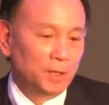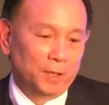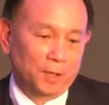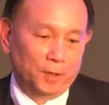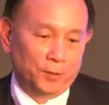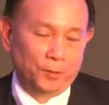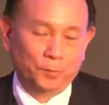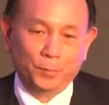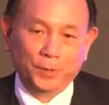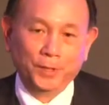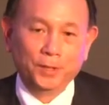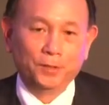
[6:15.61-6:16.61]
Uh, you
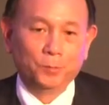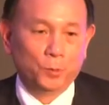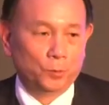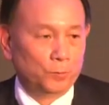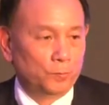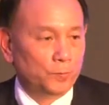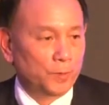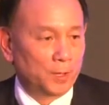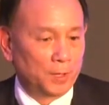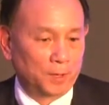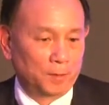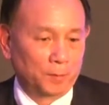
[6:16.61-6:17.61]
need to move
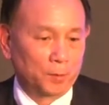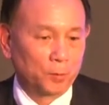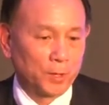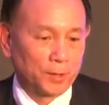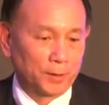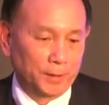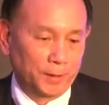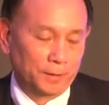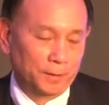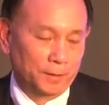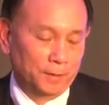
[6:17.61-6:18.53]
uh, quickly.